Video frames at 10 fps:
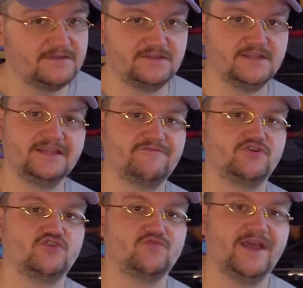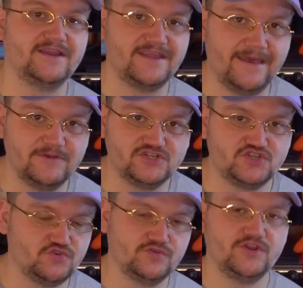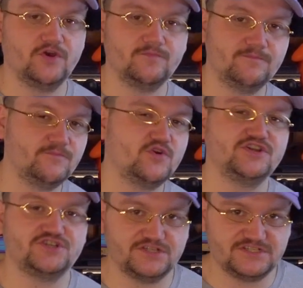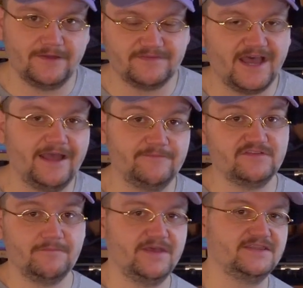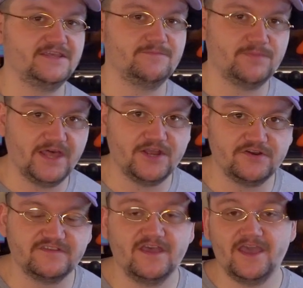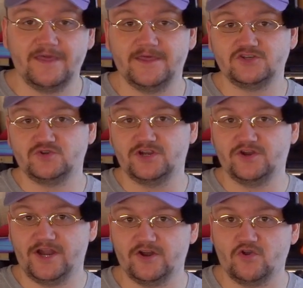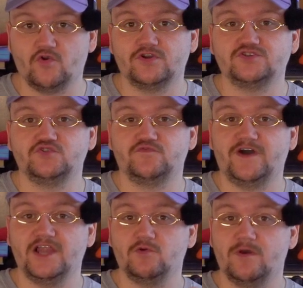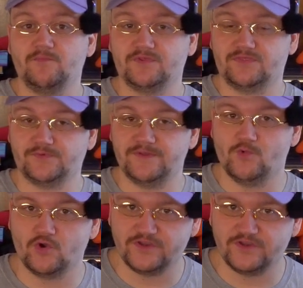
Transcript: to deliver direct damage to, you know, creatures sometimes, mainly players, and then trigger Aragorn to follow up with 3 more